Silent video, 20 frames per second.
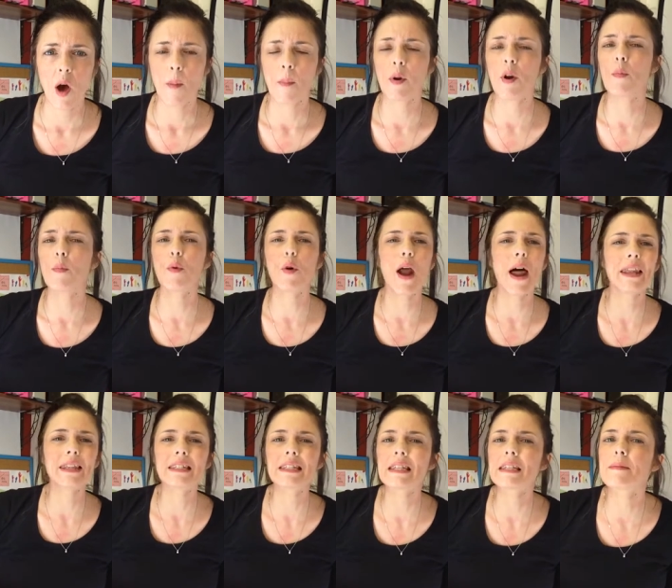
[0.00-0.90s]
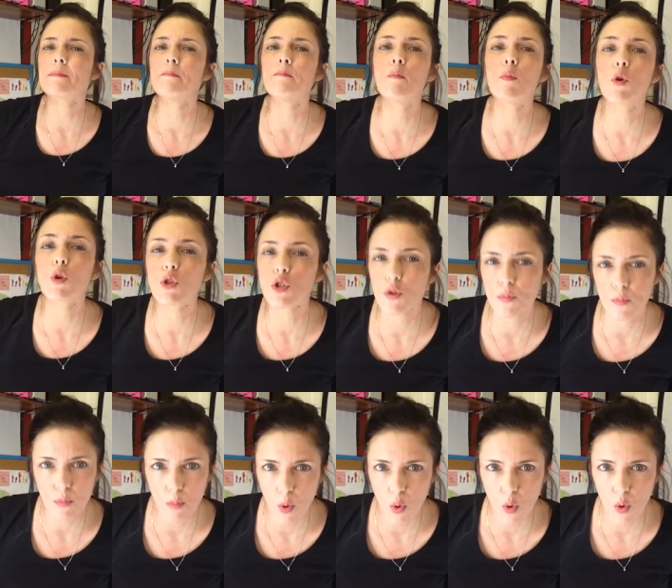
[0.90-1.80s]
But a brand is much
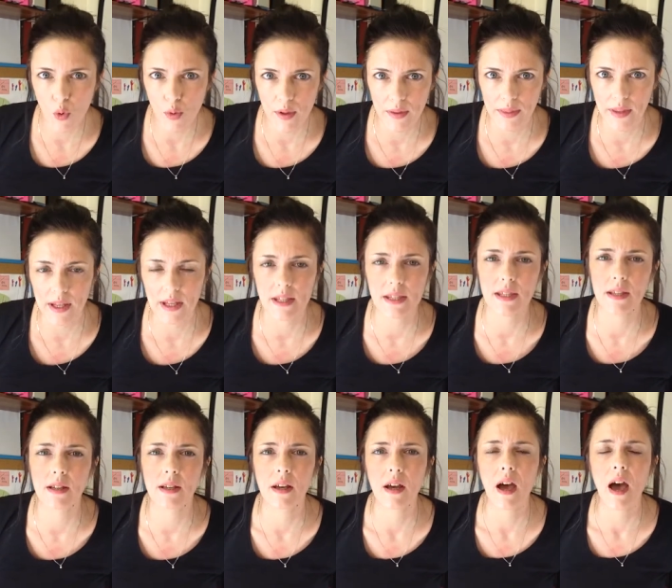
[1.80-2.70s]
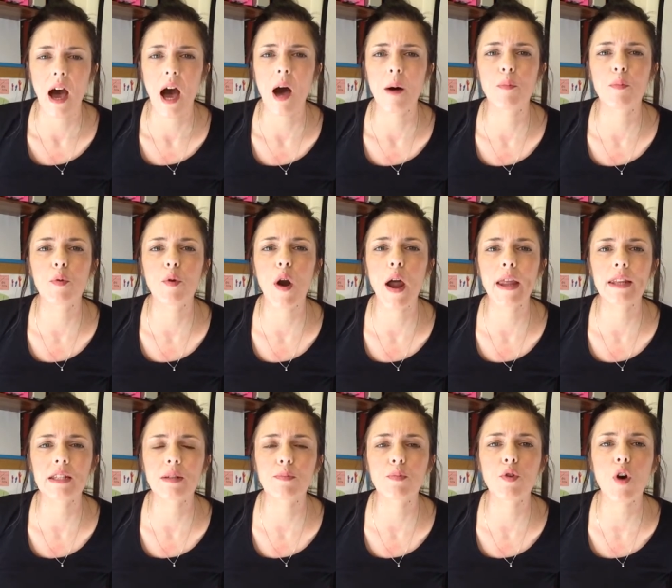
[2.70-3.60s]
more than this. A
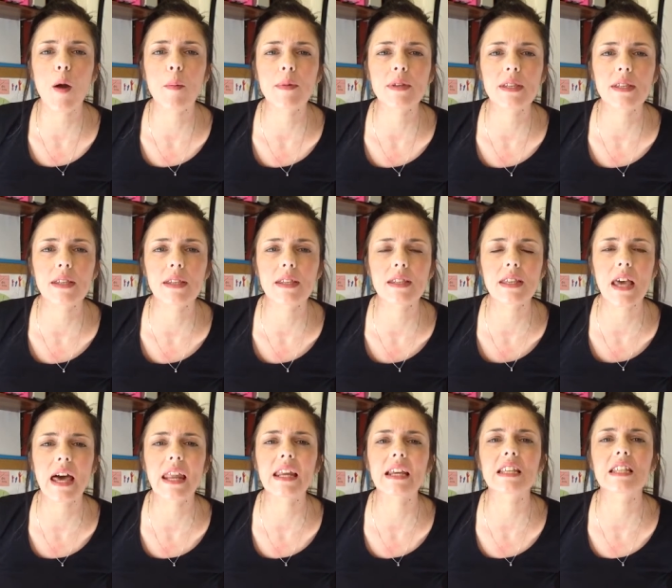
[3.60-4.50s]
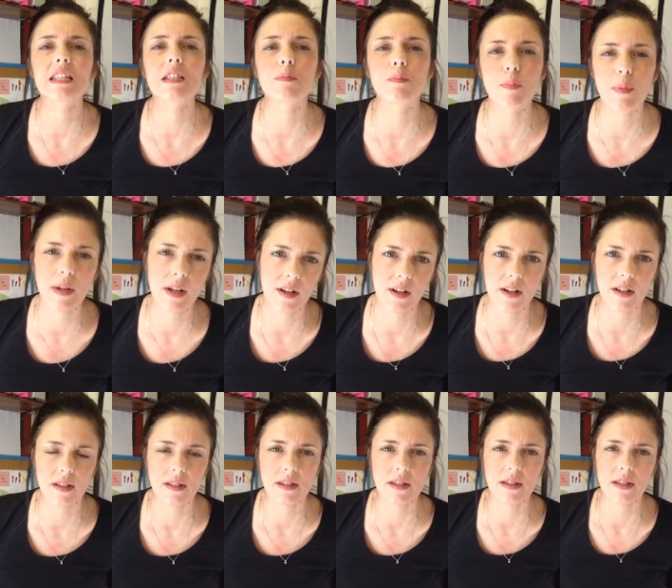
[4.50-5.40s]
brand promises an
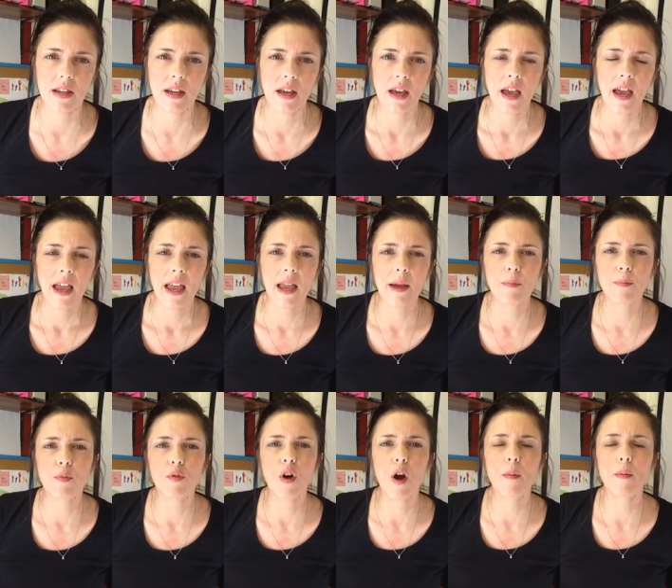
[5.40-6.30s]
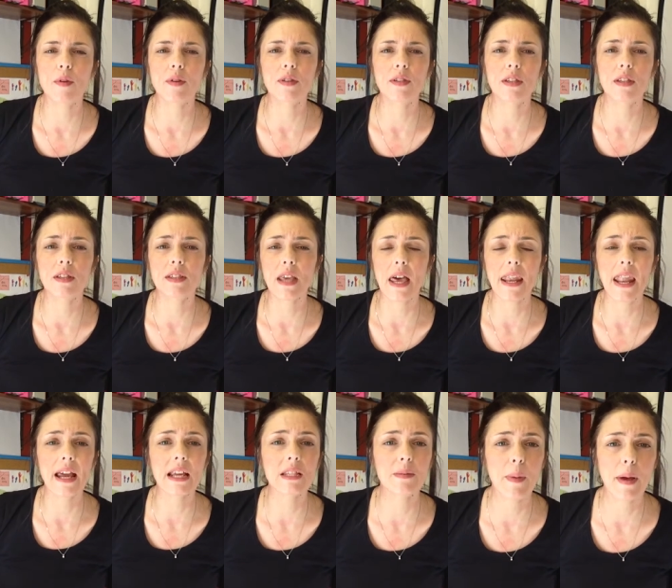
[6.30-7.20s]
experience, it promises an
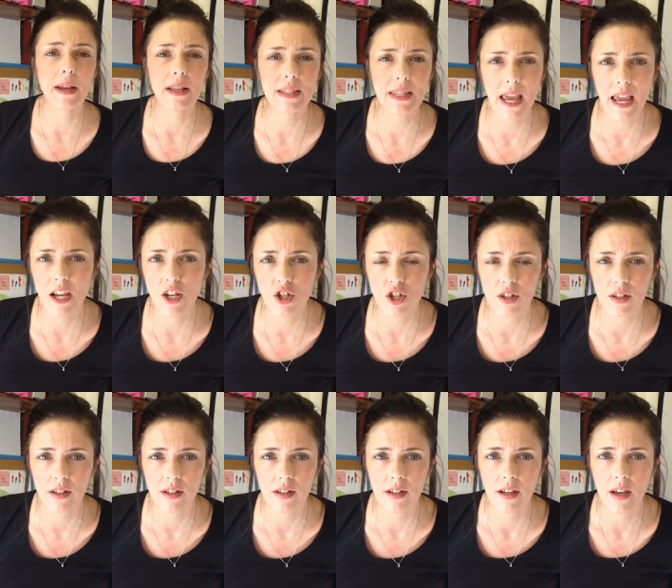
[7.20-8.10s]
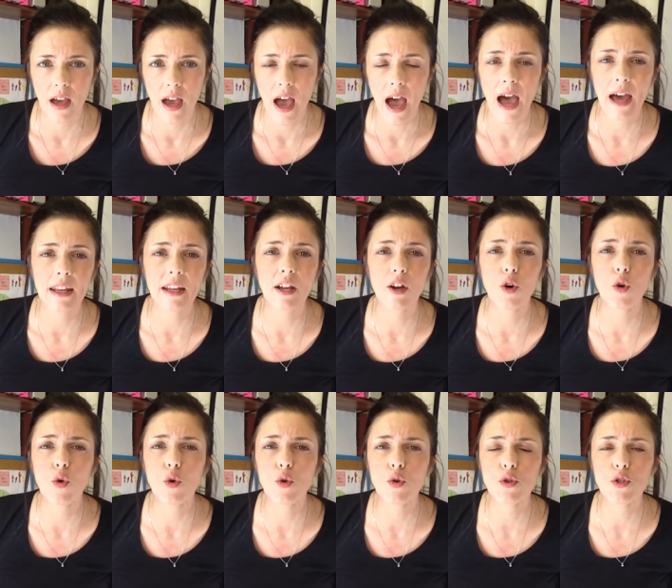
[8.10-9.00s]
expectation, and it
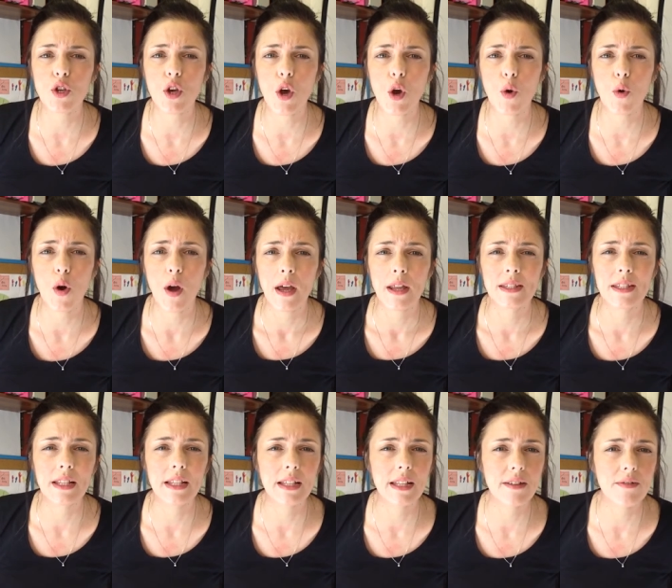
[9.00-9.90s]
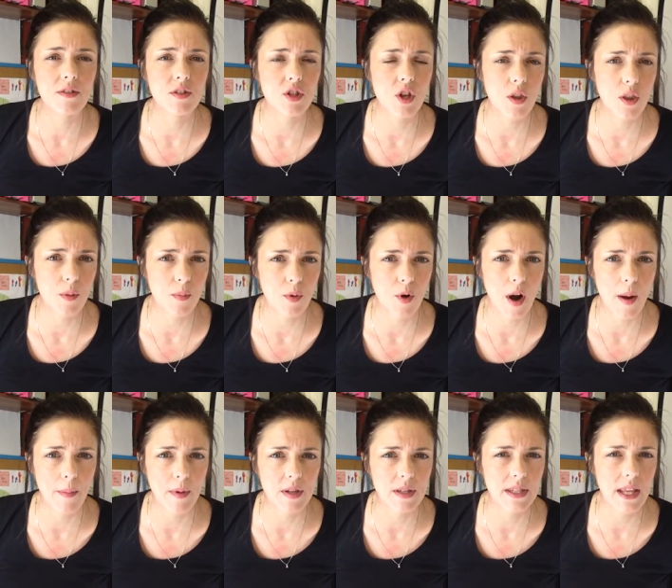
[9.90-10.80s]
also delivers on the
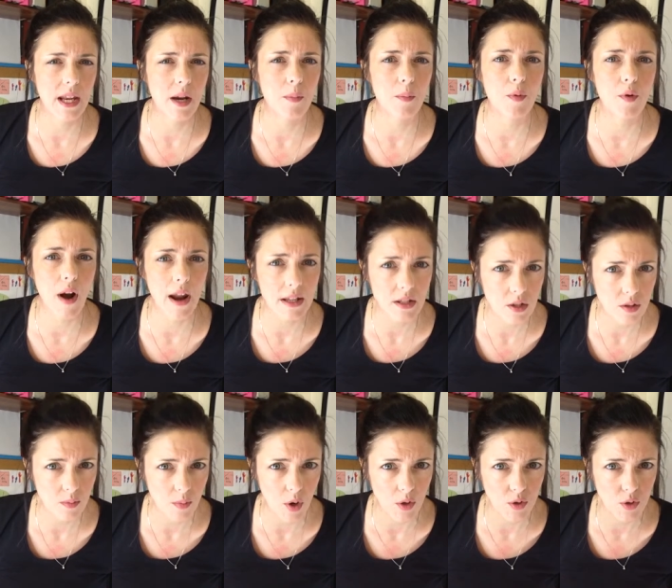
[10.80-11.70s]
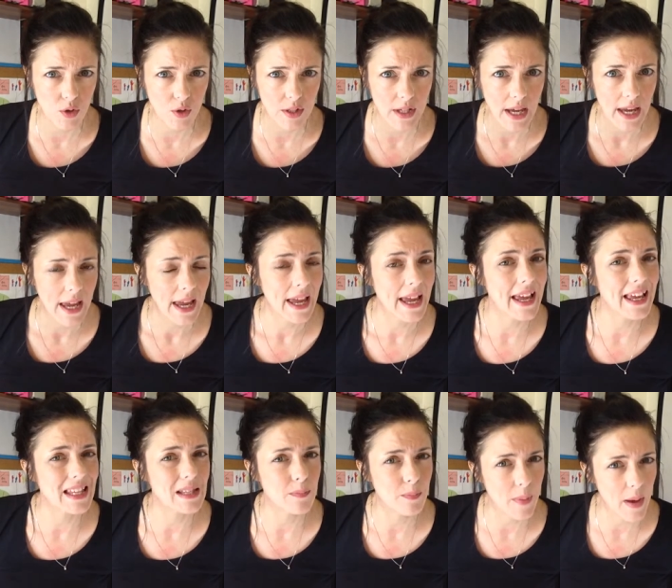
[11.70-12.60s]
premise that a branded product
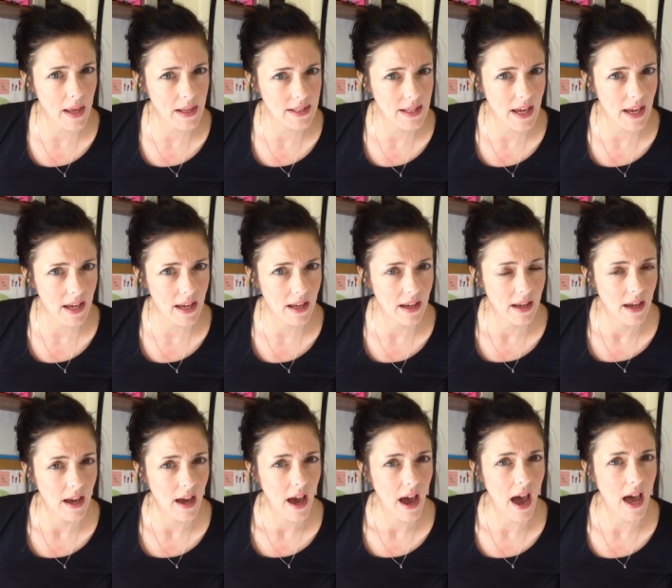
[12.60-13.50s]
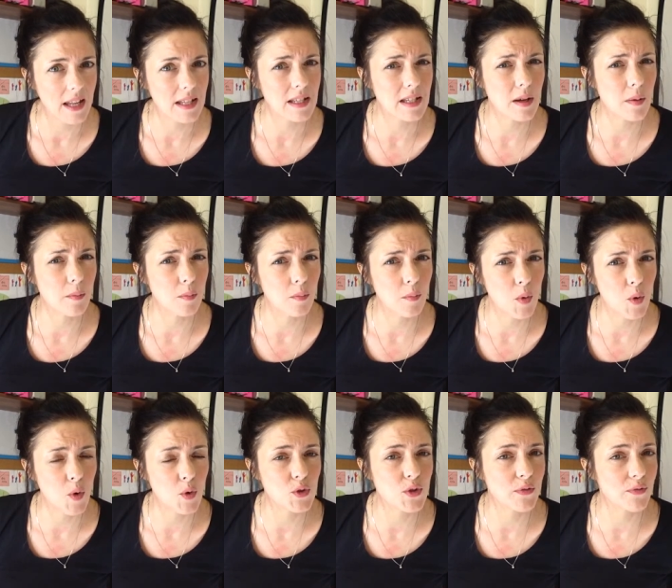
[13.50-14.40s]
is better and
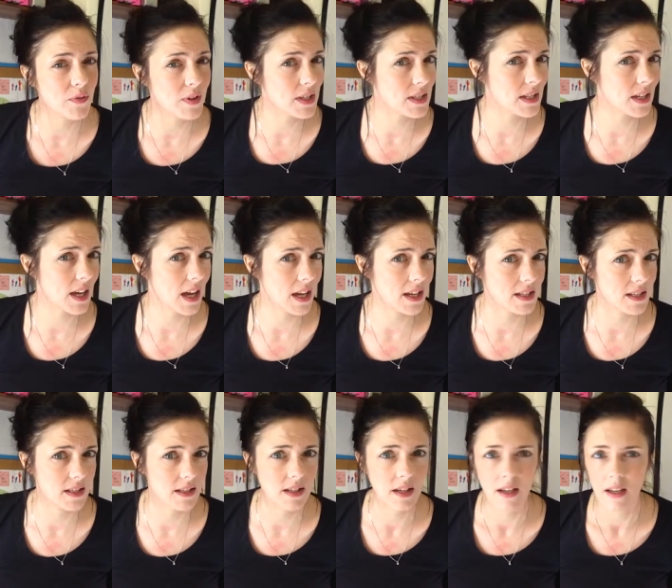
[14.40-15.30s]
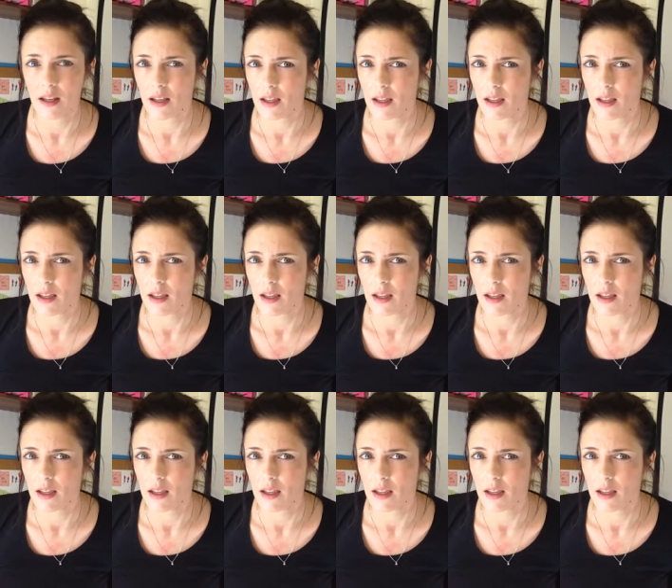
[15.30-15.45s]
more sophisticated